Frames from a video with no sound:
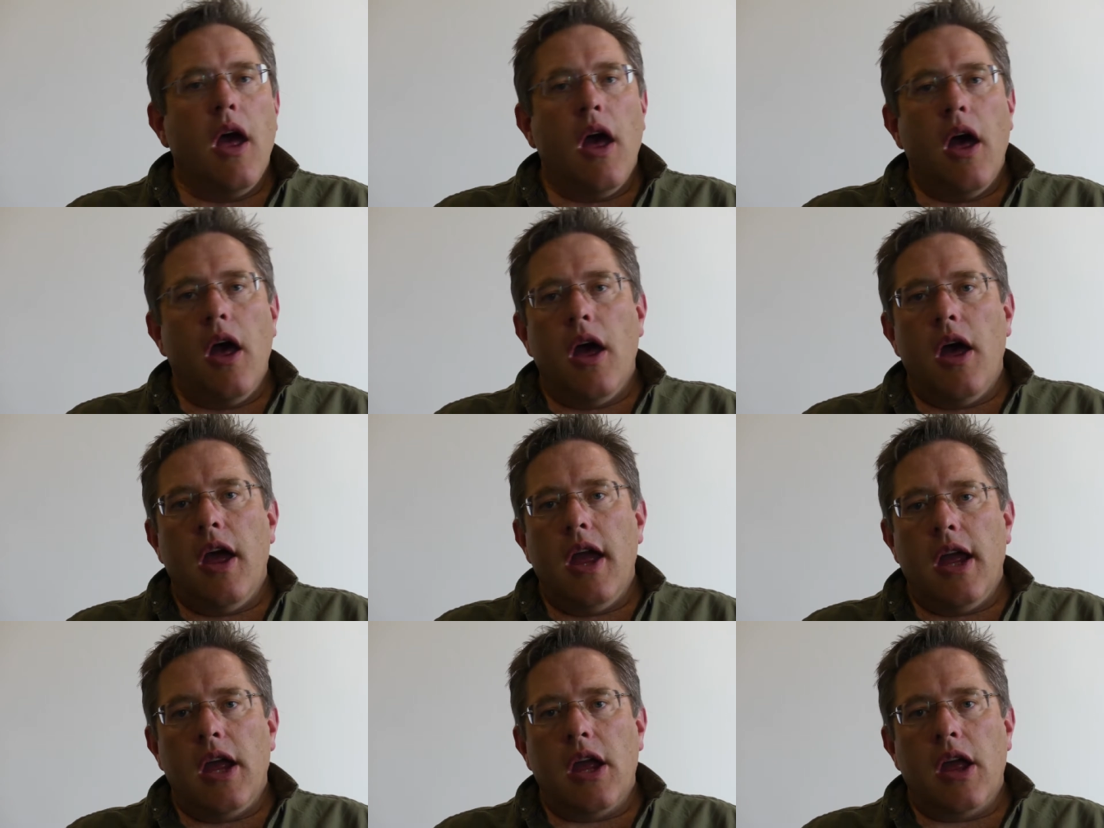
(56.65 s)

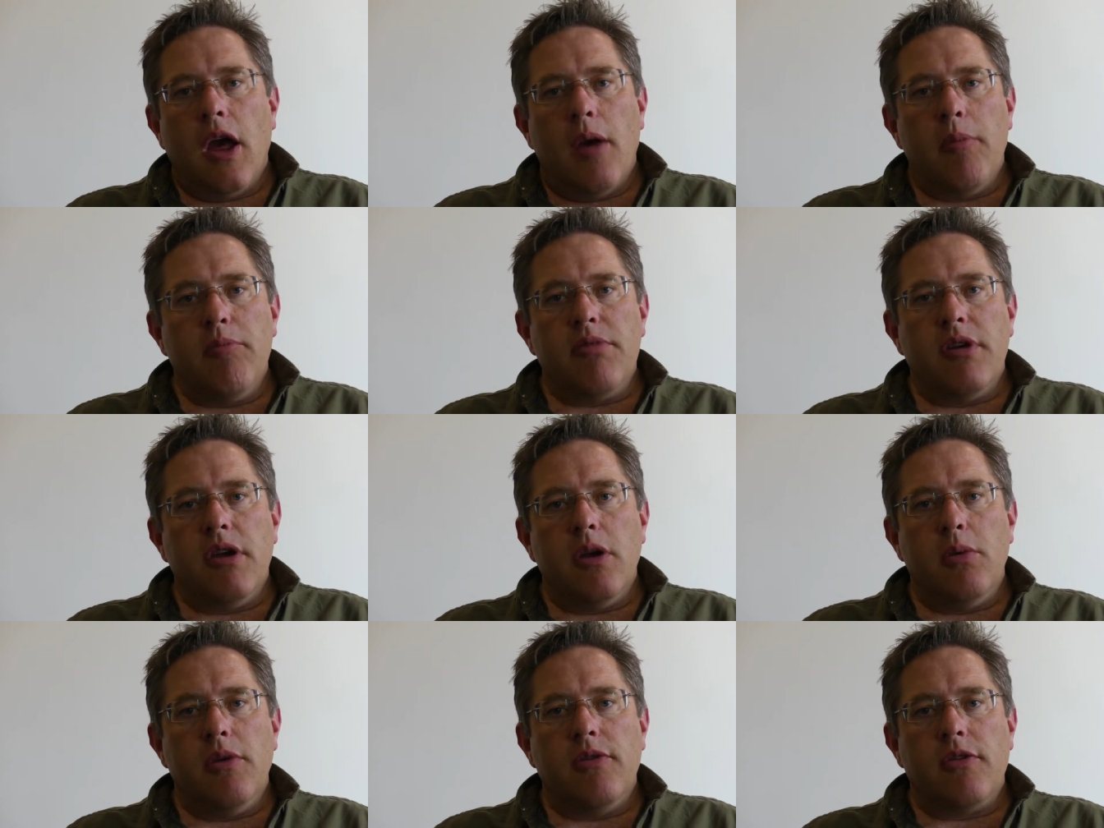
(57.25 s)
Uh, in
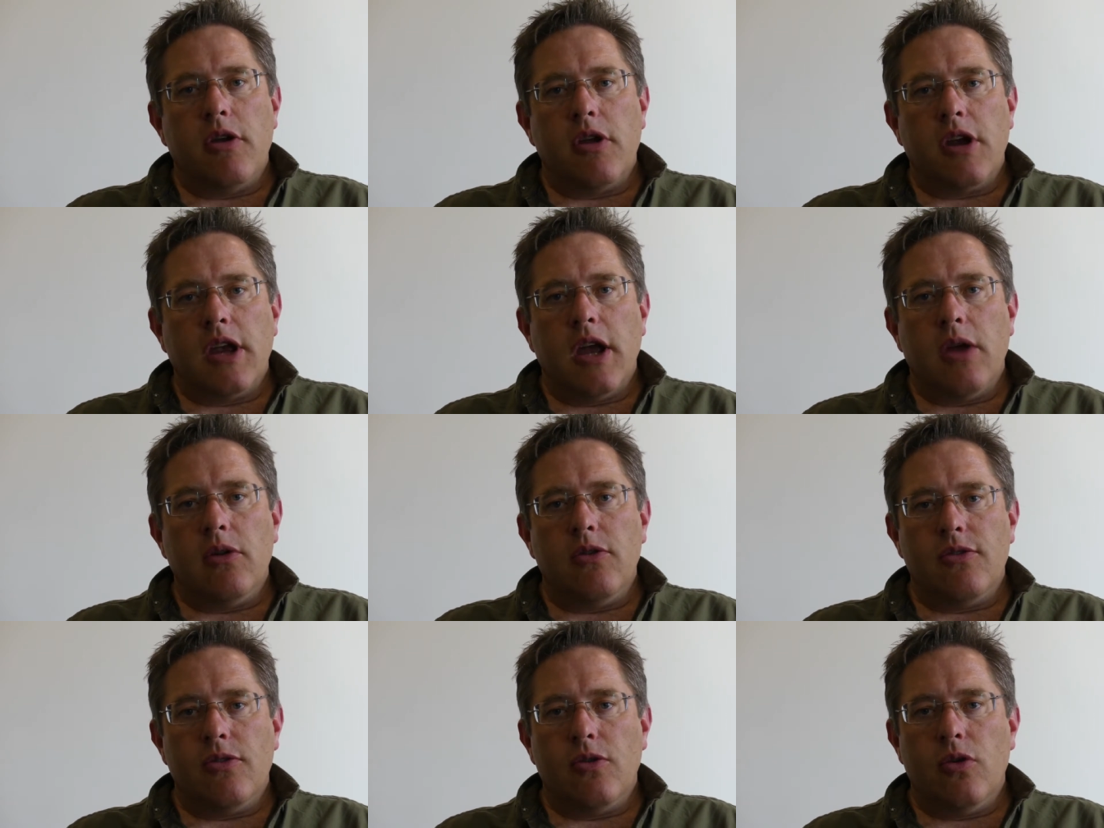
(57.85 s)
Cumbria, we've got a
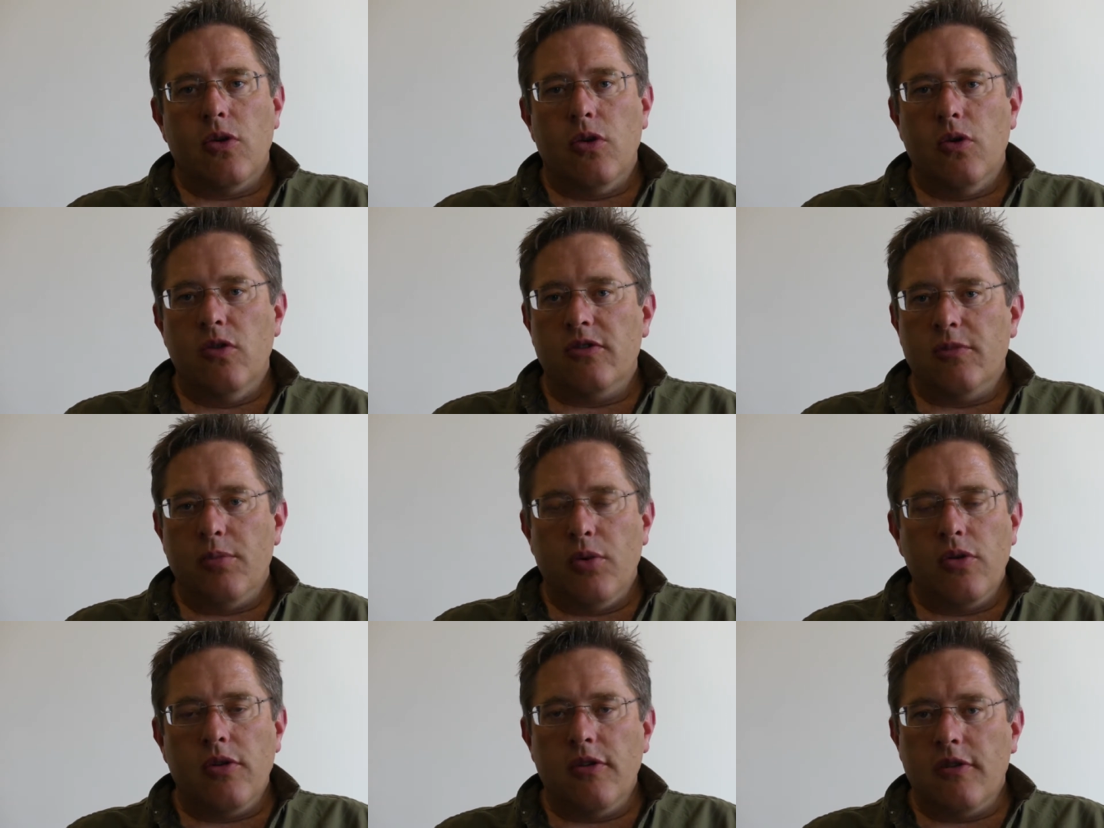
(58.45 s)
council who
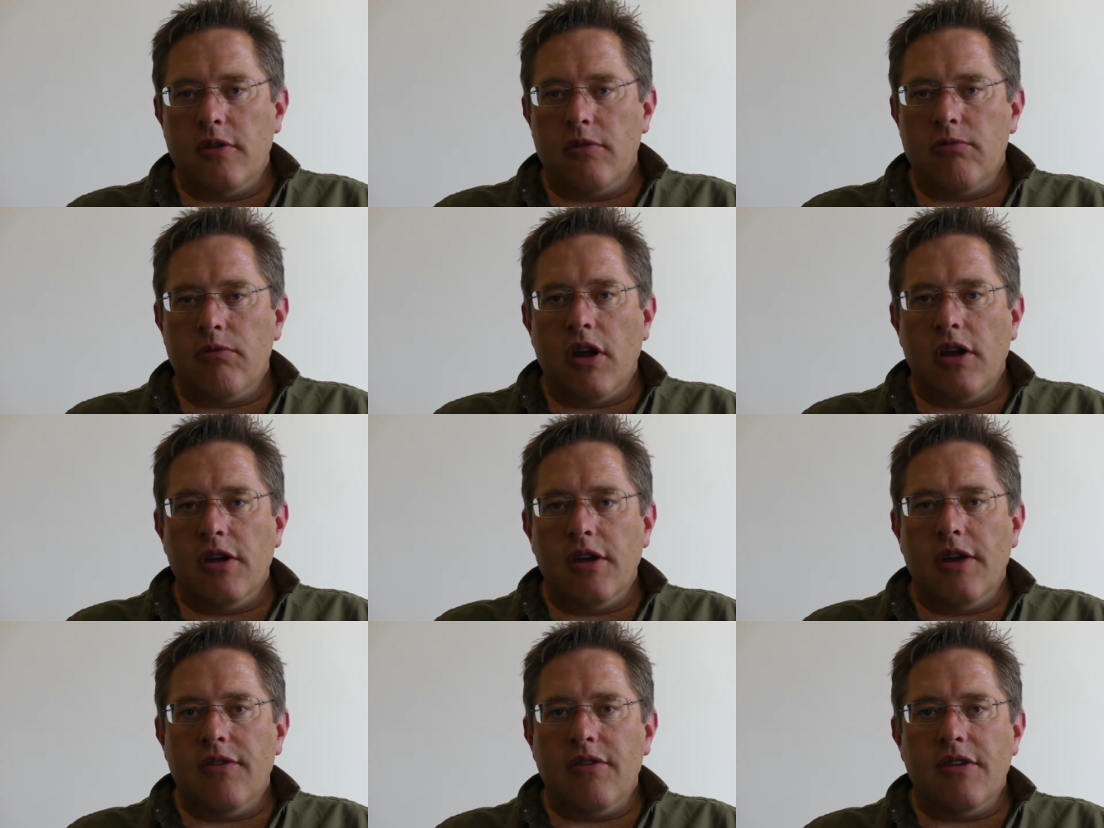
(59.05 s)
support us and
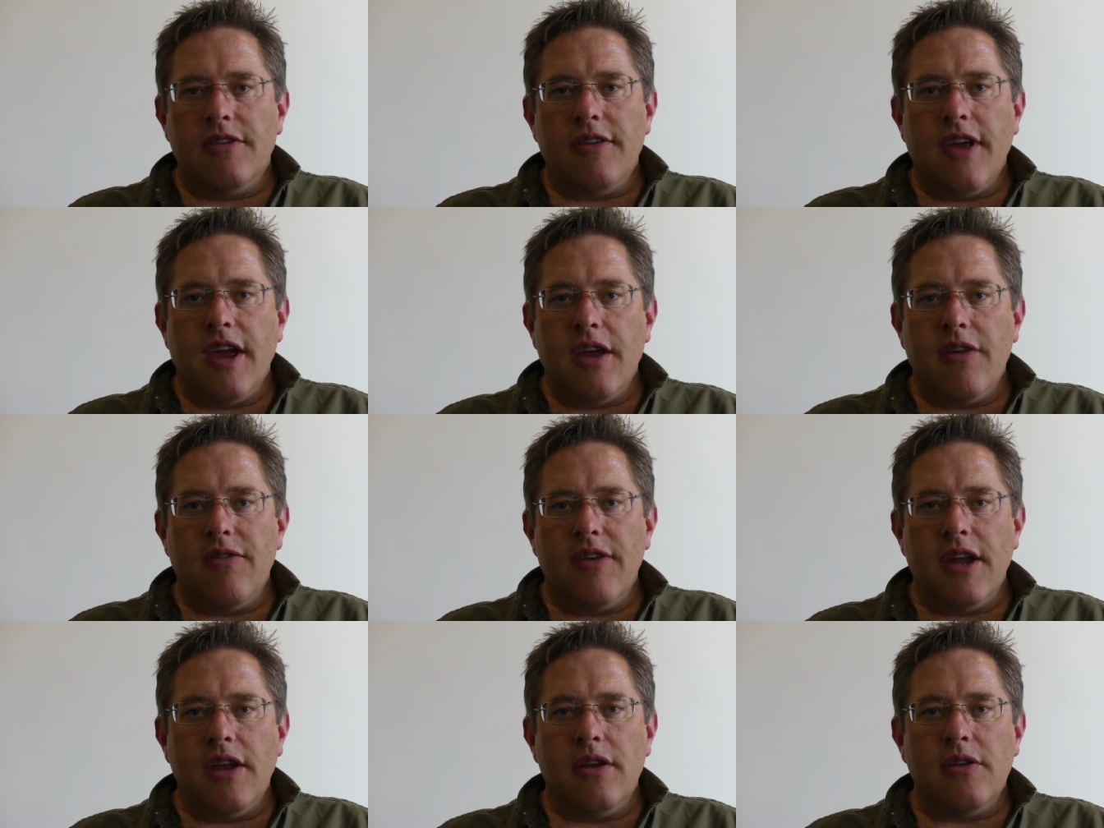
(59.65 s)
run give and take
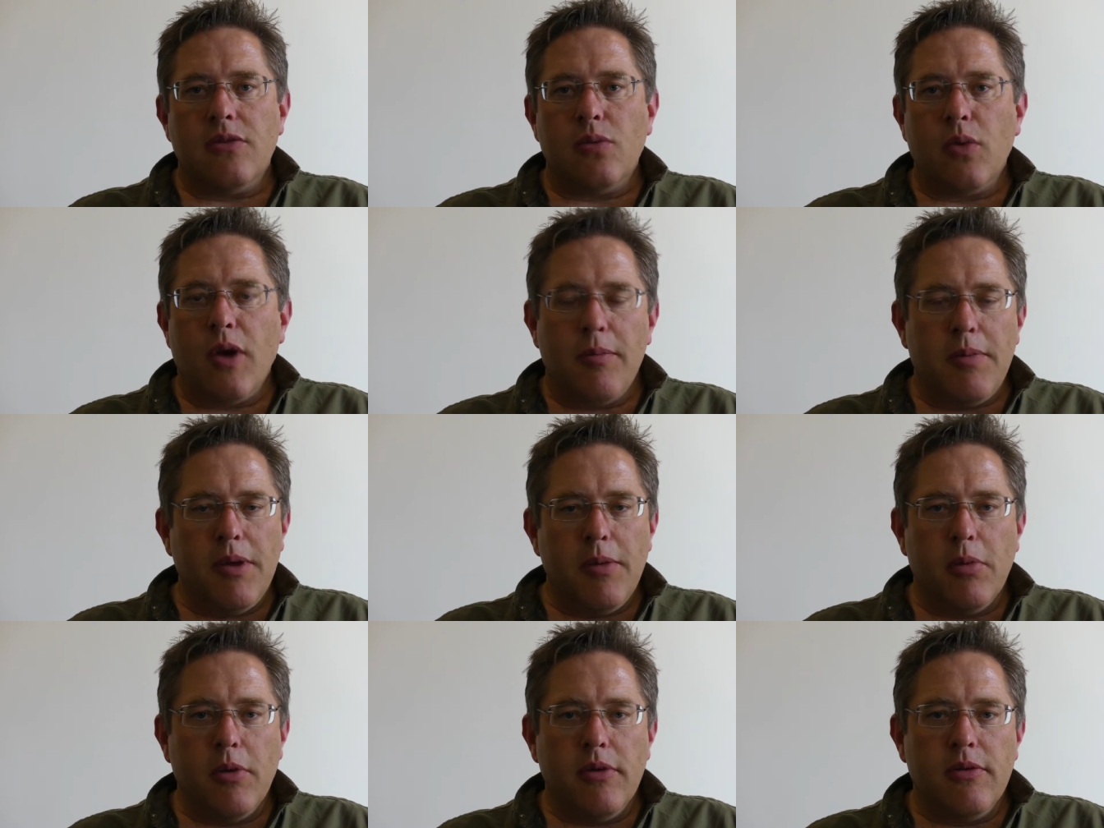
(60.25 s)
events where
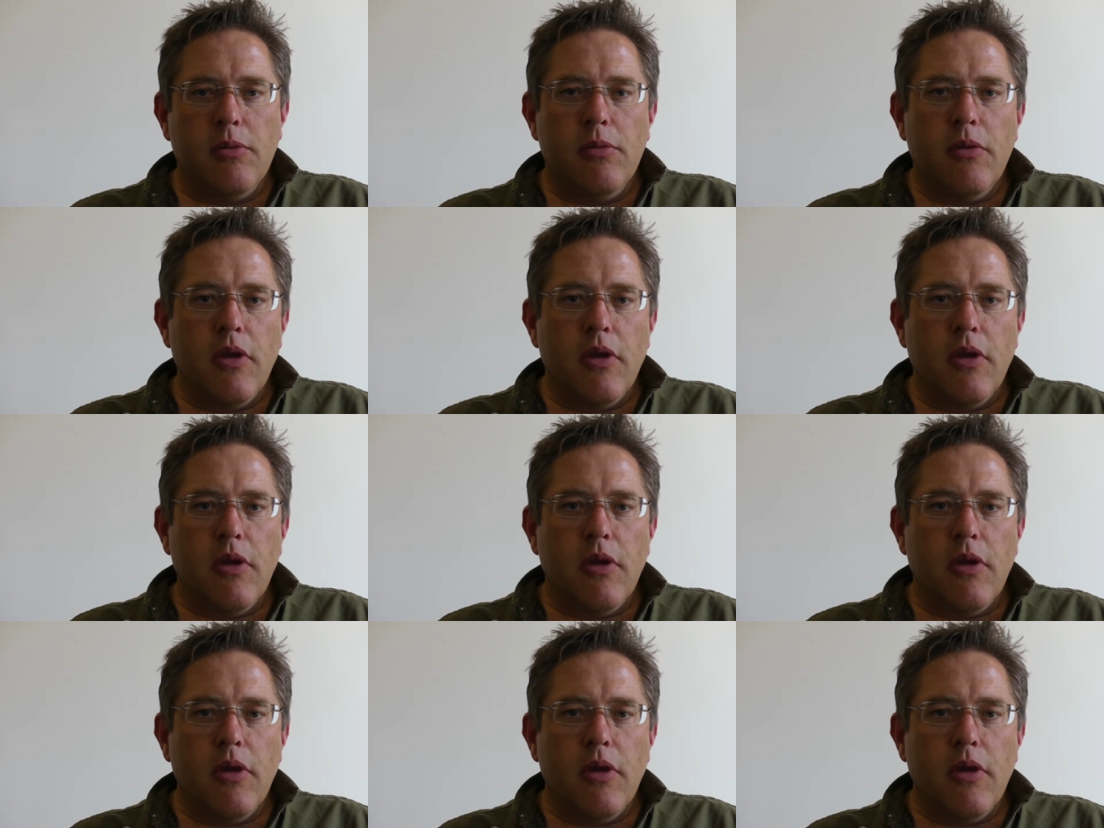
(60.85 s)
people,